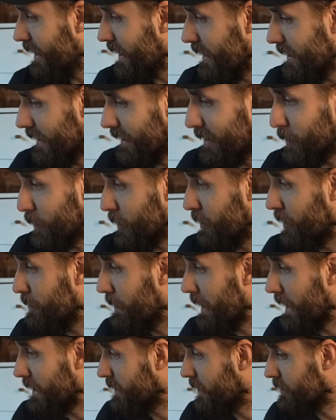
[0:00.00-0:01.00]
And this was a
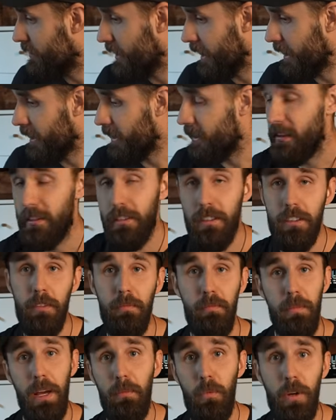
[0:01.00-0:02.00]
mix of like
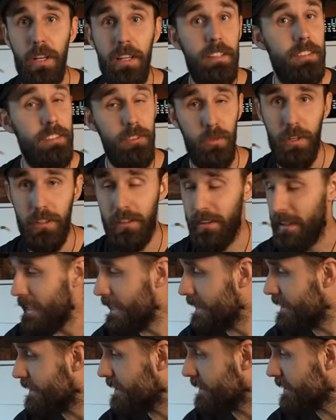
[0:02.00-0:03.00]
memories,
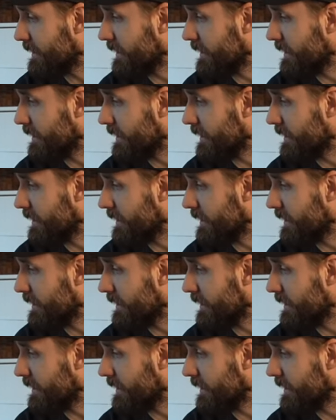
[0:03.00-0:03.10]
receipts,